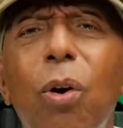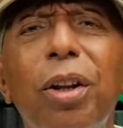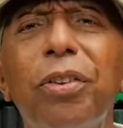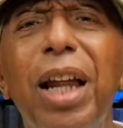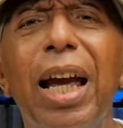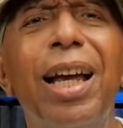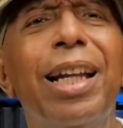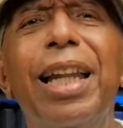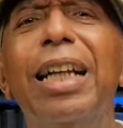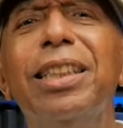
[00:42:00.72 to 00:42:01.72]
understand.
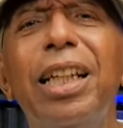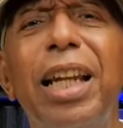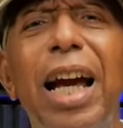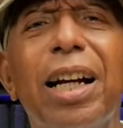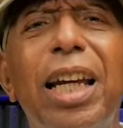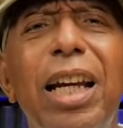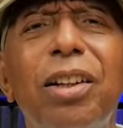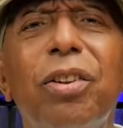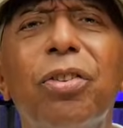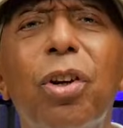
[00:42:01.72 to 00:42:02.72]
They send their
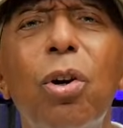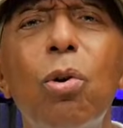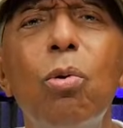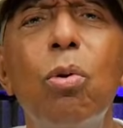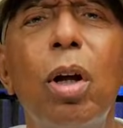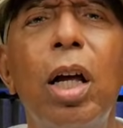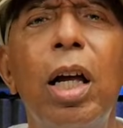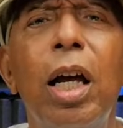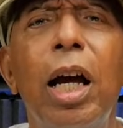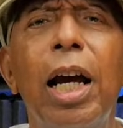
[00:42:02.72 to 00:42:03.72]
kids to school,
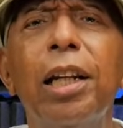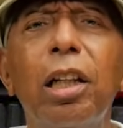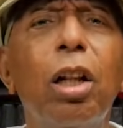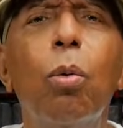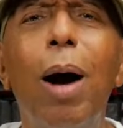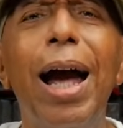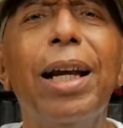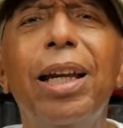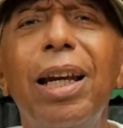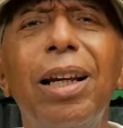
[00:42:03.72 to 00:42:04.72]
and the little white
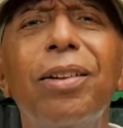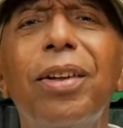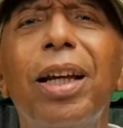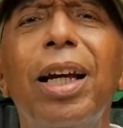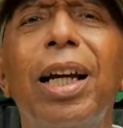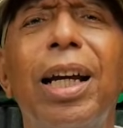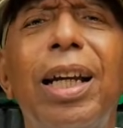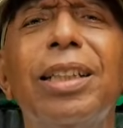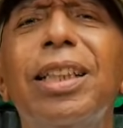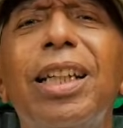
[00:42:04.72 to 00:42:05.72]
kids,
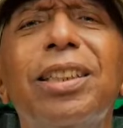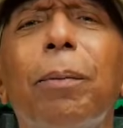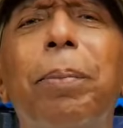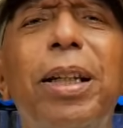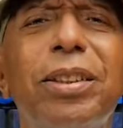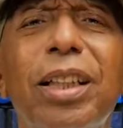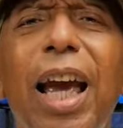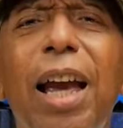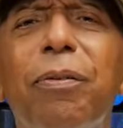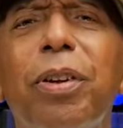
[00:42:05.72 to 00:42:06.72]
it's a piece of
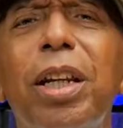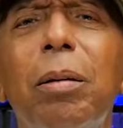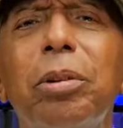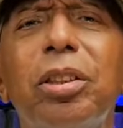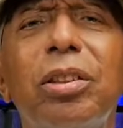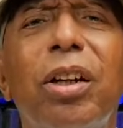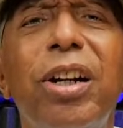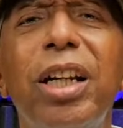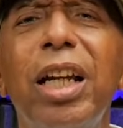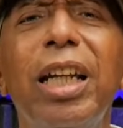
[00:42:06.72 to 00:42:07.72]
cake for them to
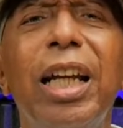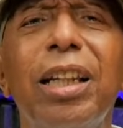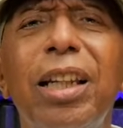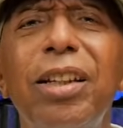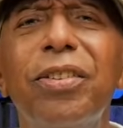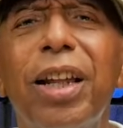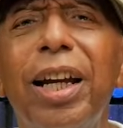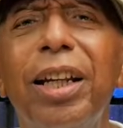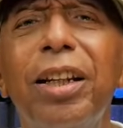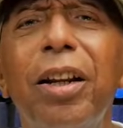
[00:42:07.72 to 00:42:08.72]
study and get these
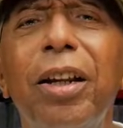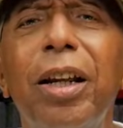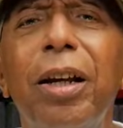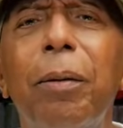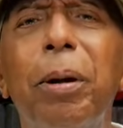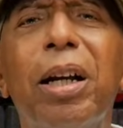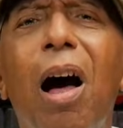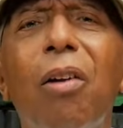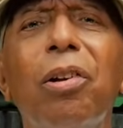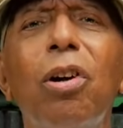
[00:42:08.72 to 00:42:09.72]
things,
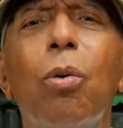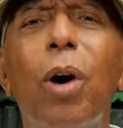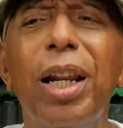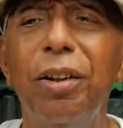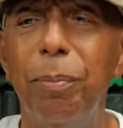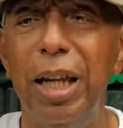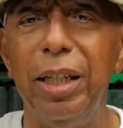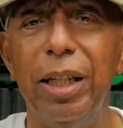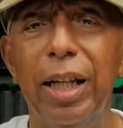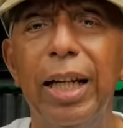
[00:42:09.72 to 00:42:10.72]
because look what has
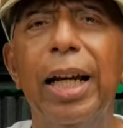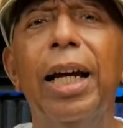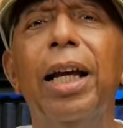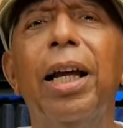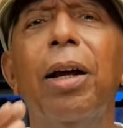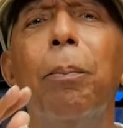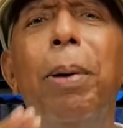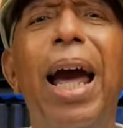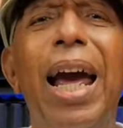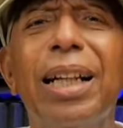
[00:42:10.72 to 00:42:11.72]
been
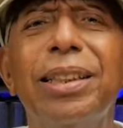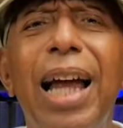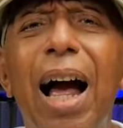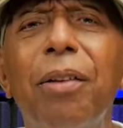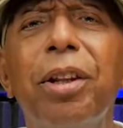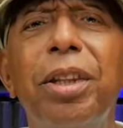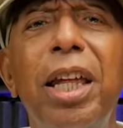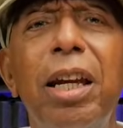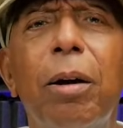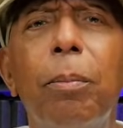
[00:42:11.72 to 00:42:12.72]
passed down to
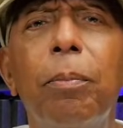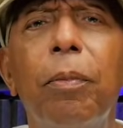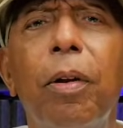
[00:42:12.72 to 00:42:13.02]
them